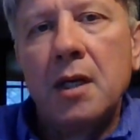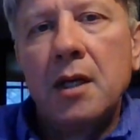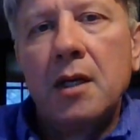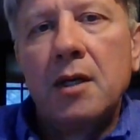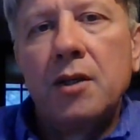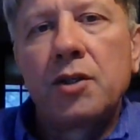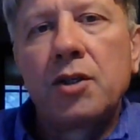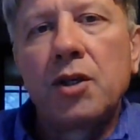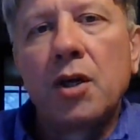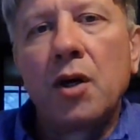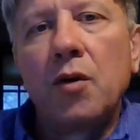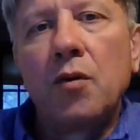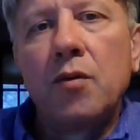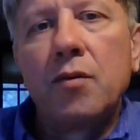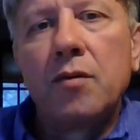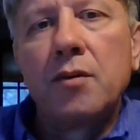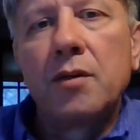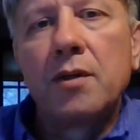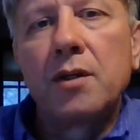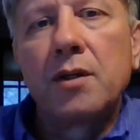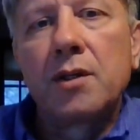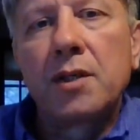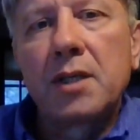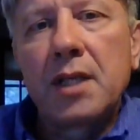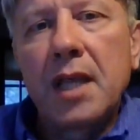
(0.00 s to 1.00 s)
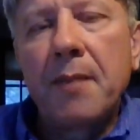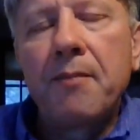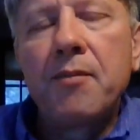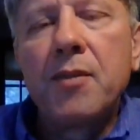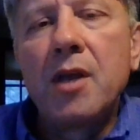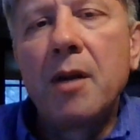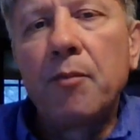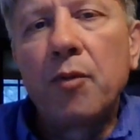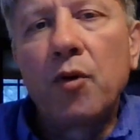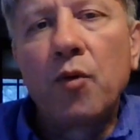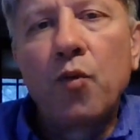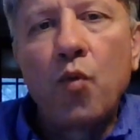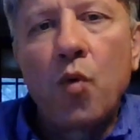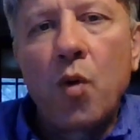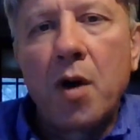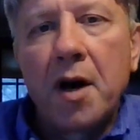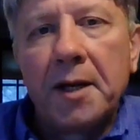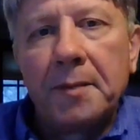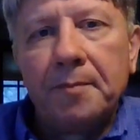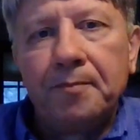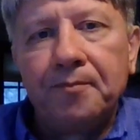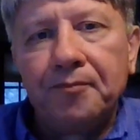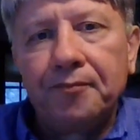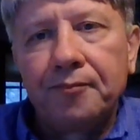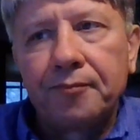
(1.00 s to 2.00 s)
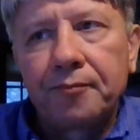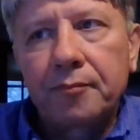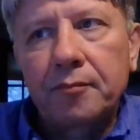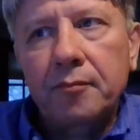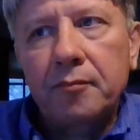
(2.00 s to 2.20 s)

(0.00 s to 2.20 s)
So step number one,